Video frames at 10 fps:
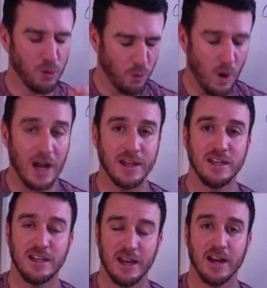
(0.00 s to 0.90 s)

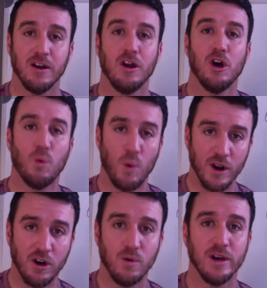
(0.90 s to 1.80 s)
quality care
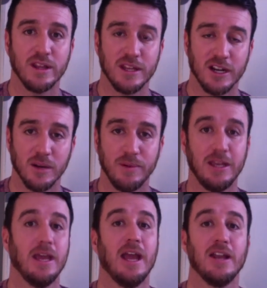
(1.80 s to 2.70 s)
101 therapy